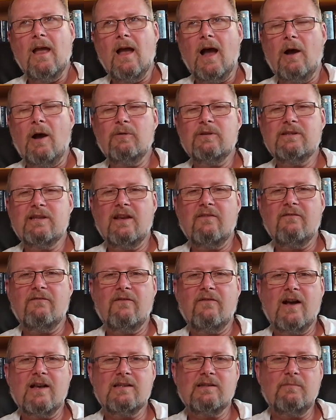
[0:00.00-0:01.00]
I would say
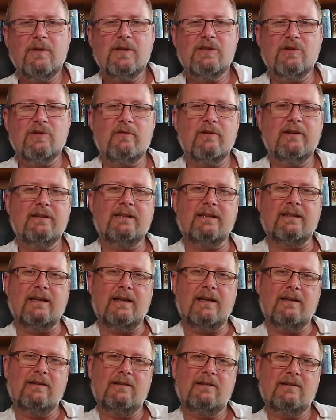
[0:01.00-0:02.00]
vast majority,
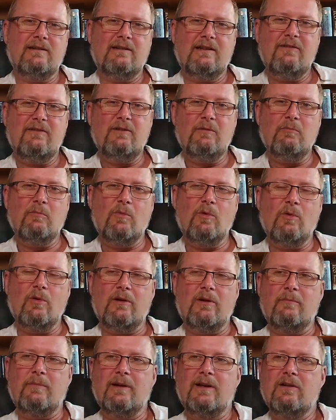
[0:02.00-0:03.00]
and even
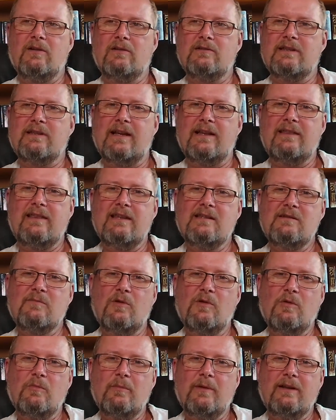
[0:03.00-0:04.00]
more, because at this
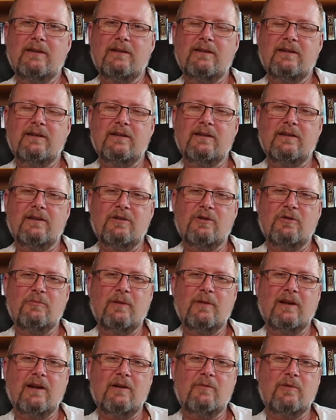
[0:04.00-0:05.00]
moment the
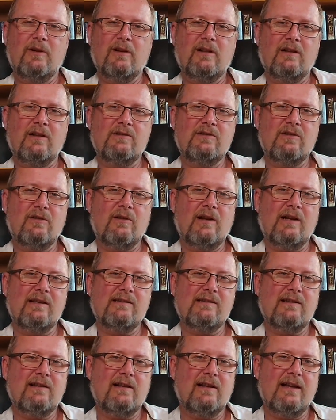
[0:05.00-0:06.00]
European Arboricultural
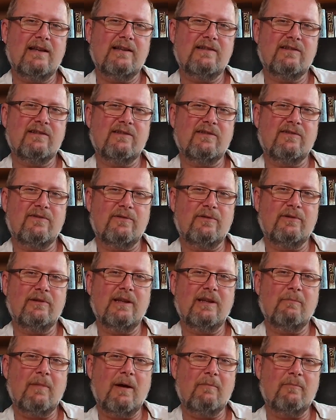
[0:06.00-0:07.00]
Council has
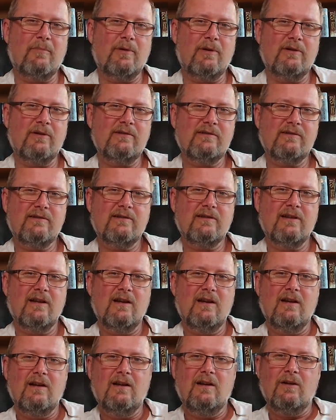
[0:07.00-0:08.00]
30 members,
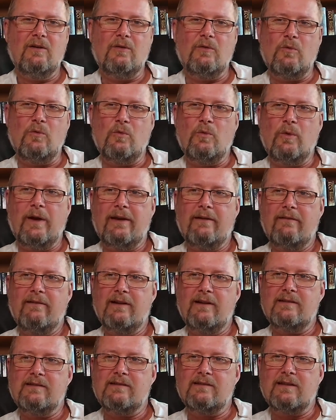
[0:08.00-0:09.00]

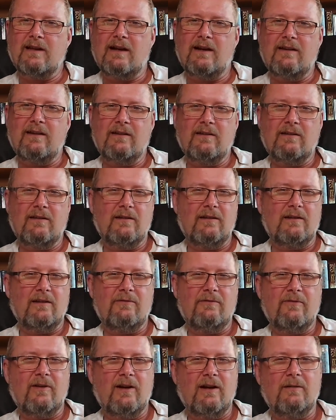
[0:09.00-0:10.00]
whereas
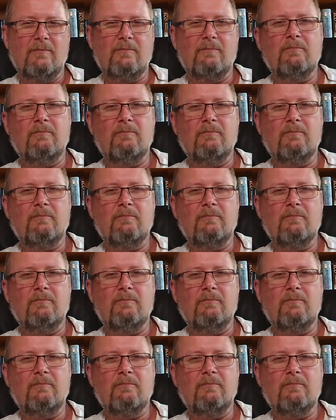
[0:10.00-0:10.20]
if I